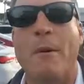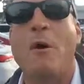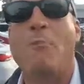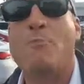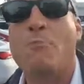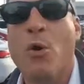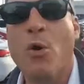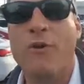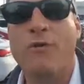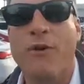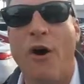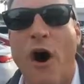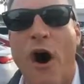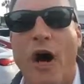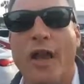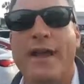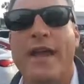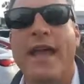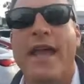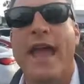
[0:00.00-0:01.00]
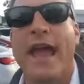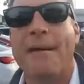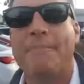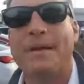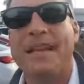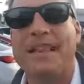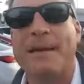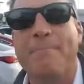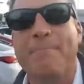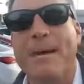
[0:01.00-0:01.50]
Move on and
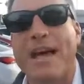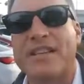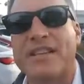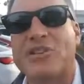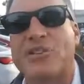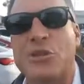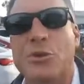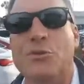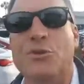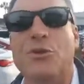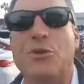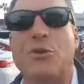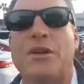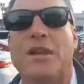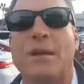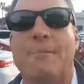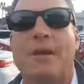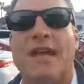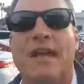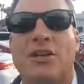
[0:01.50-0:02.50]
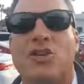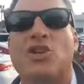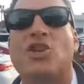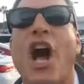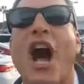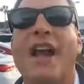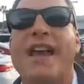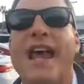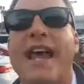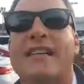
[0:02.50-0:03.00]
be the best you can be.
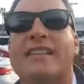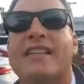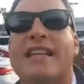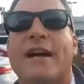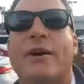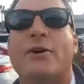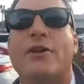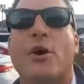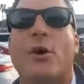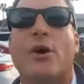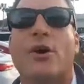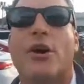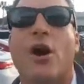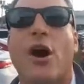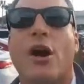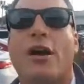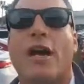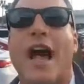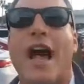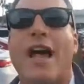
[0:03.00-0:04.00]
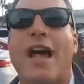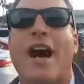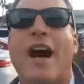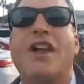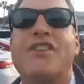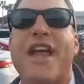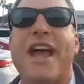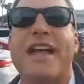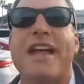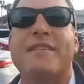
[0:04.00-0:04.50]
Shawn Hayes here, your car guy,
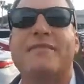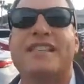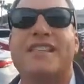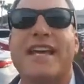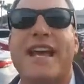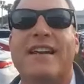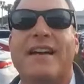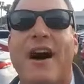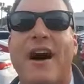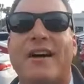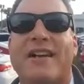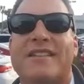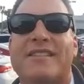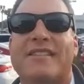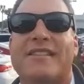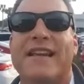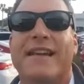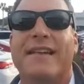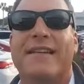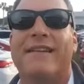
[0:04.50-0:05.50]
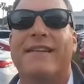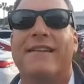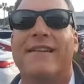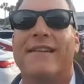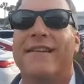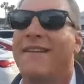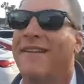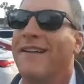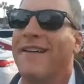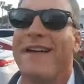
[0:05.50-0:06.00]
Hyundai of St. Augustine.
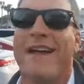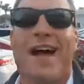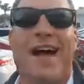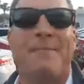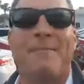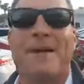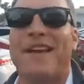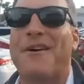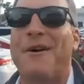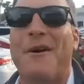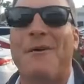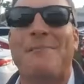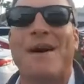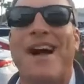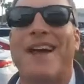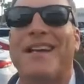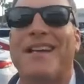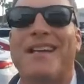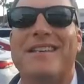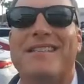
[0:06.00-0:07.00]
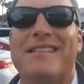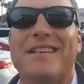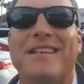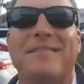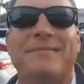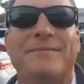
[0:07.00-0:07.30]
I make car buying easy.